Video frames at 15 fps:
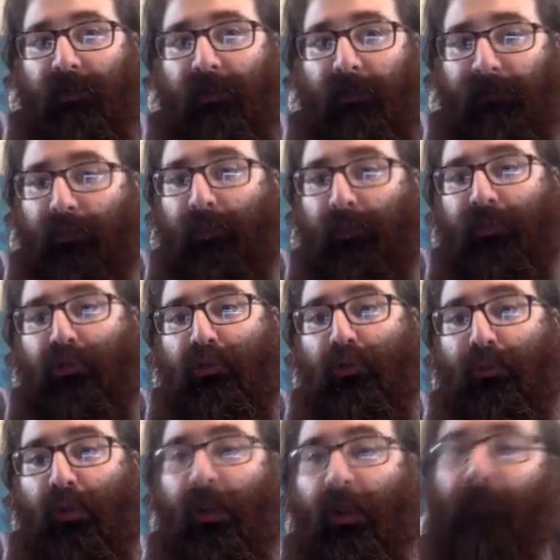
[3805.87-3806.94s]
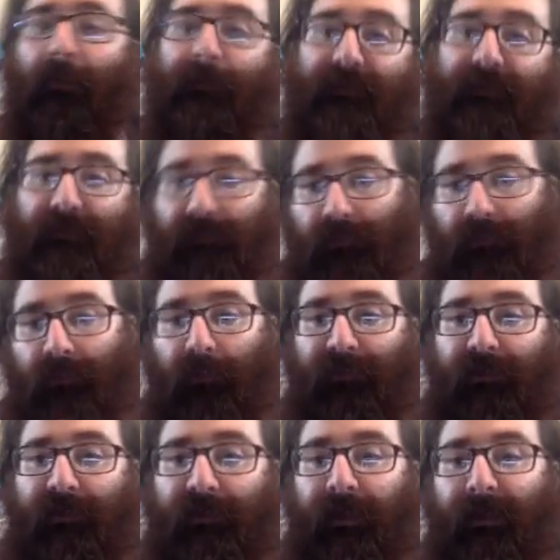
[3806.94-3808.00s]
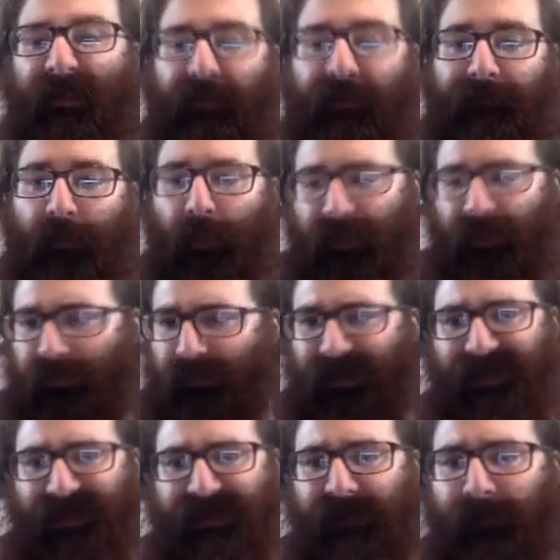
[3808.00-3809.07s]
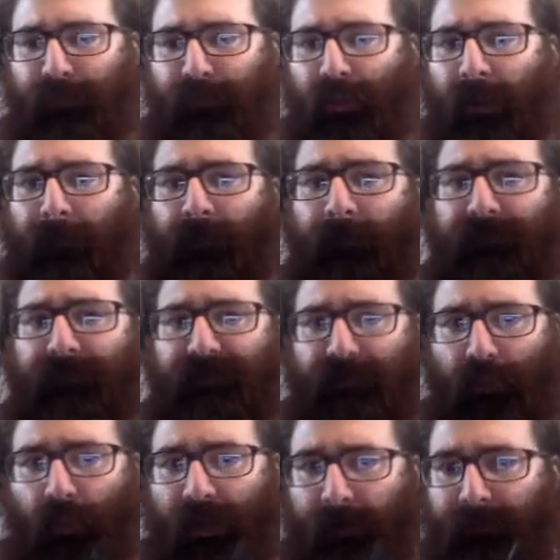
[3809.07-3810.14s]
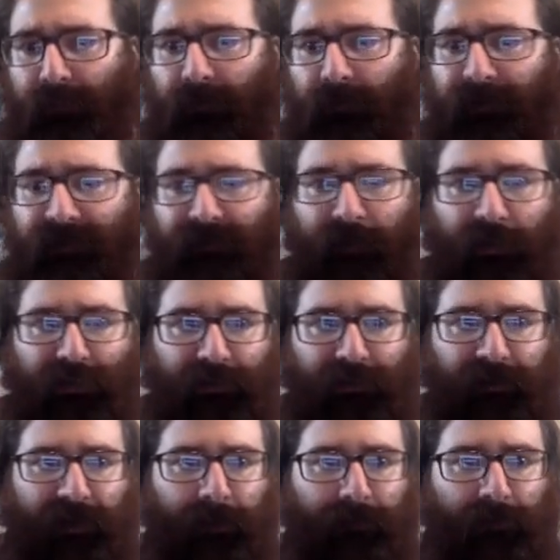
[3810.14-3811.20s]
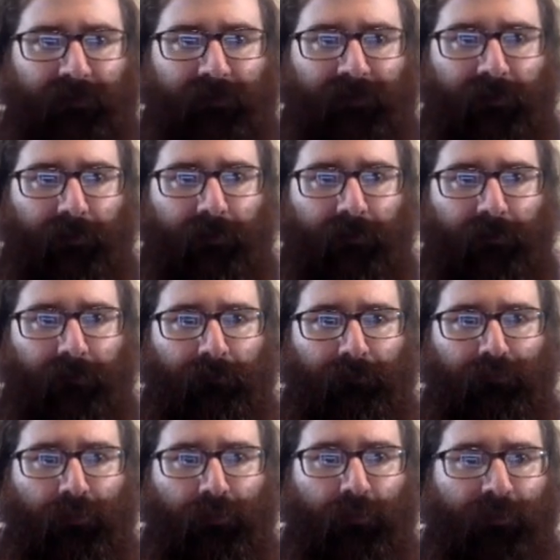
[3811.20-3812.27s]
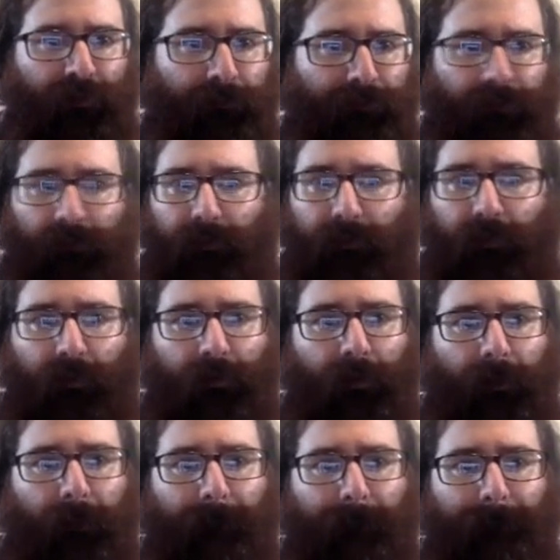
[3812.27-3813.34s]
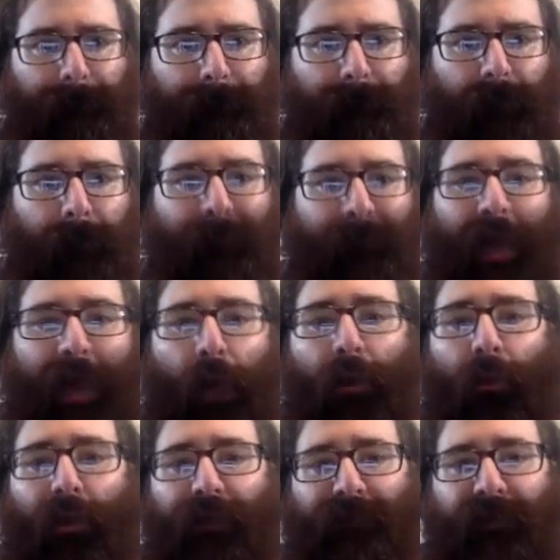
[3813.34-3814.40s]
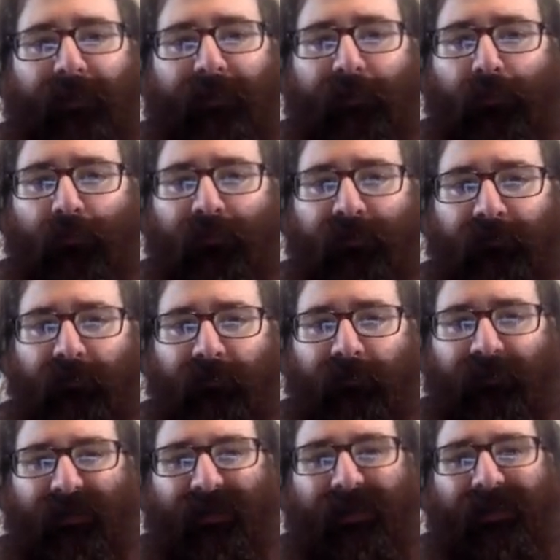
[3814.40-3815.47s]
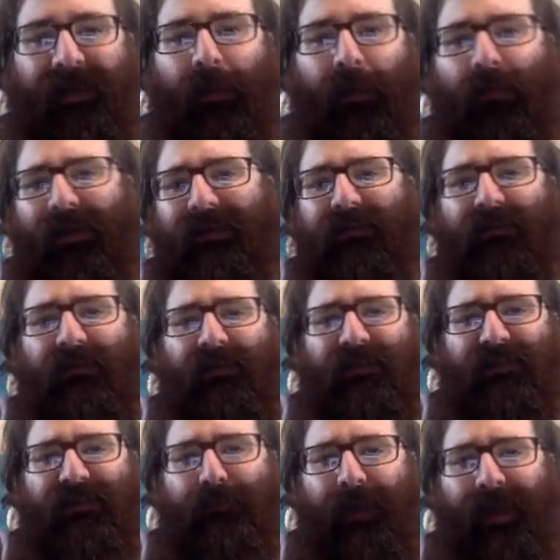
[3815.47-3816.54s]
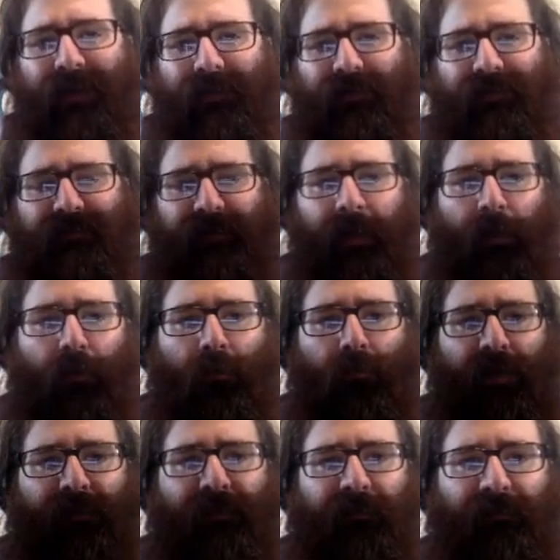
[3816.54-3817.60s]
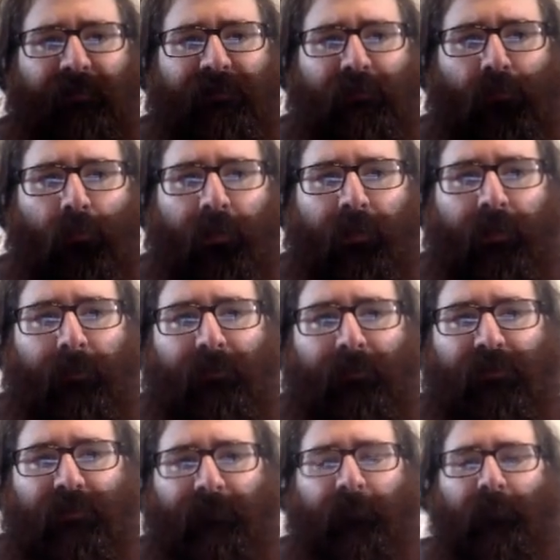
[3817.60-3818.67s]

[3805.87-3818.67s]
If you're doing 2 problems, too close to tell. If you want to do like 7 problems, you want to build this function that I'm using. Pro tip. But now I want to find the derivative of it. Now, and you could expand this out. I think that's great. But just for